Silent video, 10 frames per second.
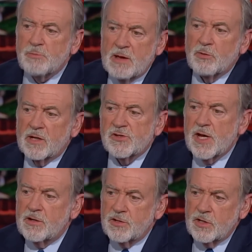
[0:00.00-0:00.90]
people have
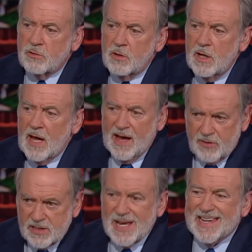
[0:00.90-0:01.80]
said to you
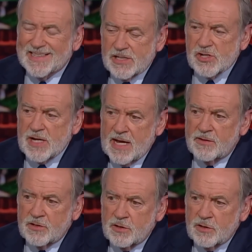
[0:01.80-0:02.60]
having taken the stand that